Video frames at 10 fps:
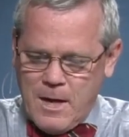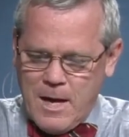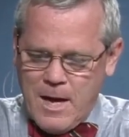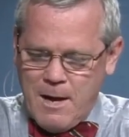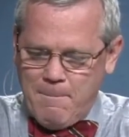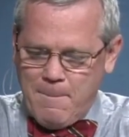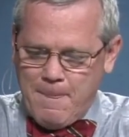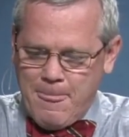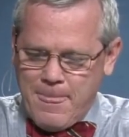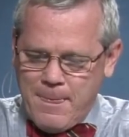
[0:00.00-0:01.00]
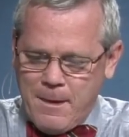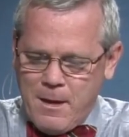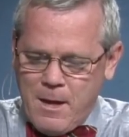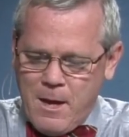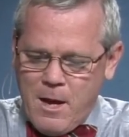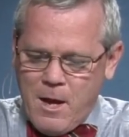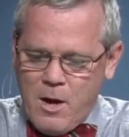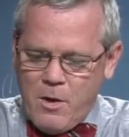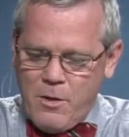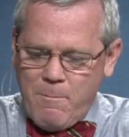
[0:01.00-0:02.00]
The
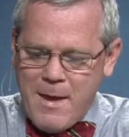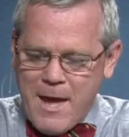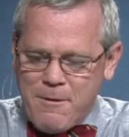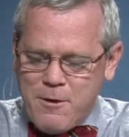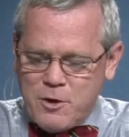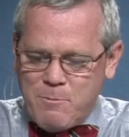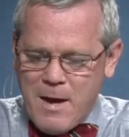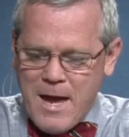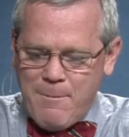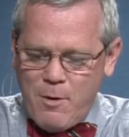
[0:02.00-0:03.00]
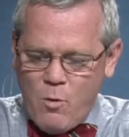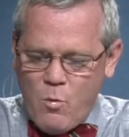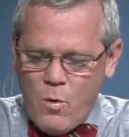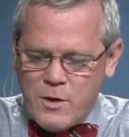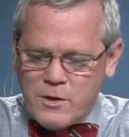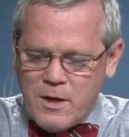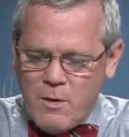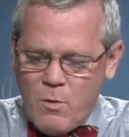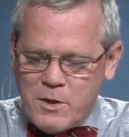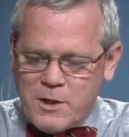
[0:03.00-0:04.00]
Matthews Bible
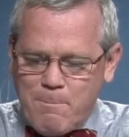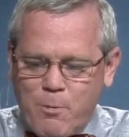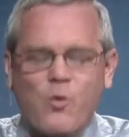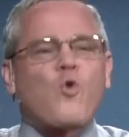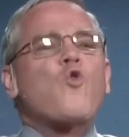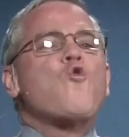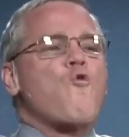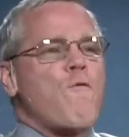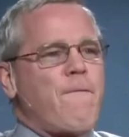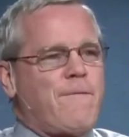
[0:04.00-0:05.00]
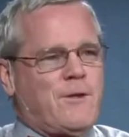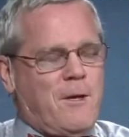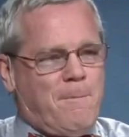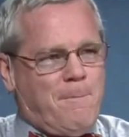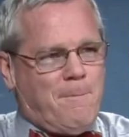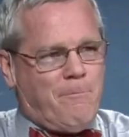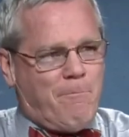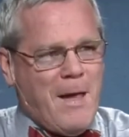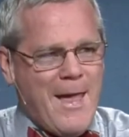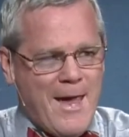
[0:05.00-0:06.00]
was approved
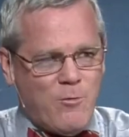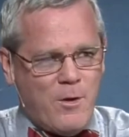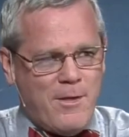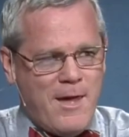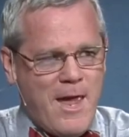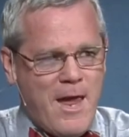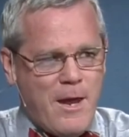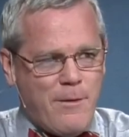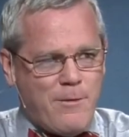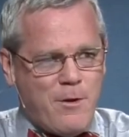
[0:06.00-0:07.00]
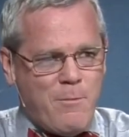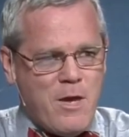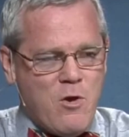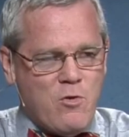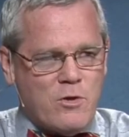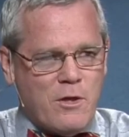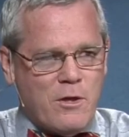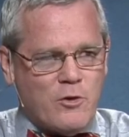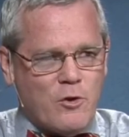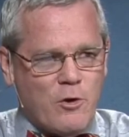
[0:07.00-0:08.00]
by Henry VIII to be used in
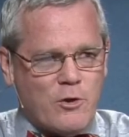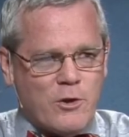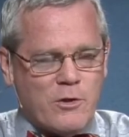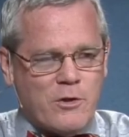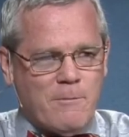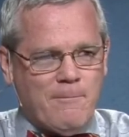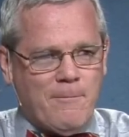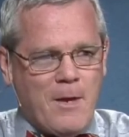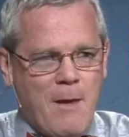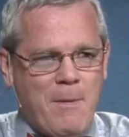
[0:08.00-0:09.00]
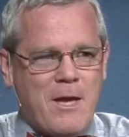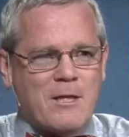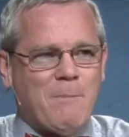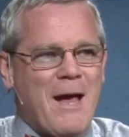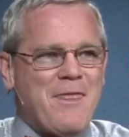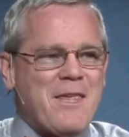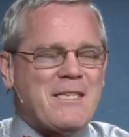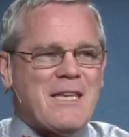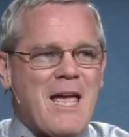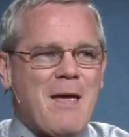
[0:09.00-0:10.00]
the churches, because by
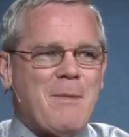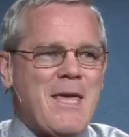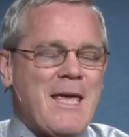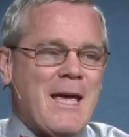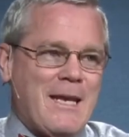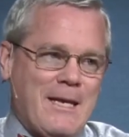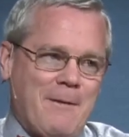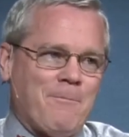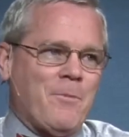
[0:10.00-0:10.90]
this time he had